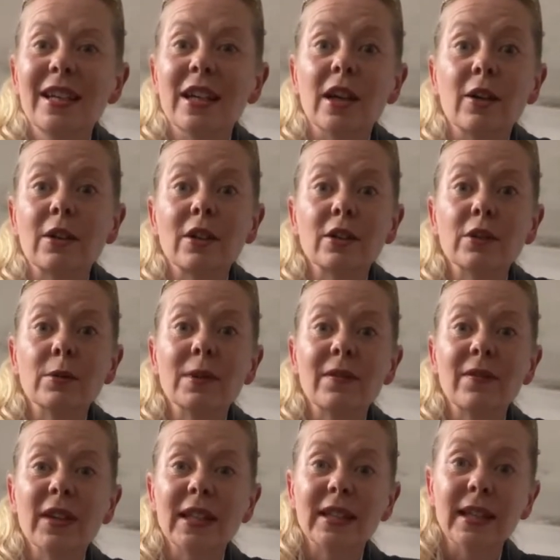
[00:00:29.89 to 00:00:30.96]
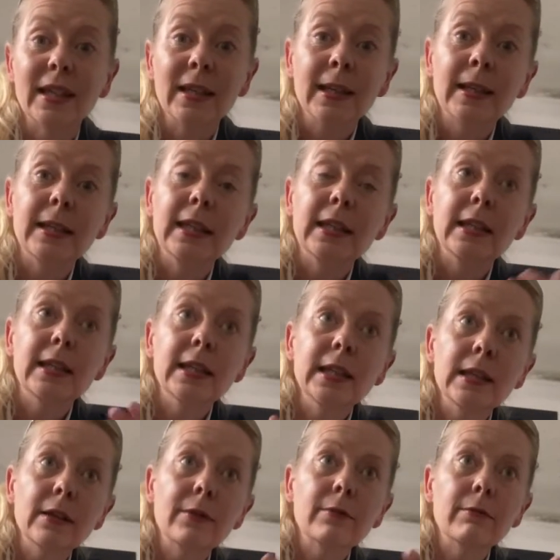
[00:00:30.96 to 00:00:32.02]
All I've got to do is fit it. They did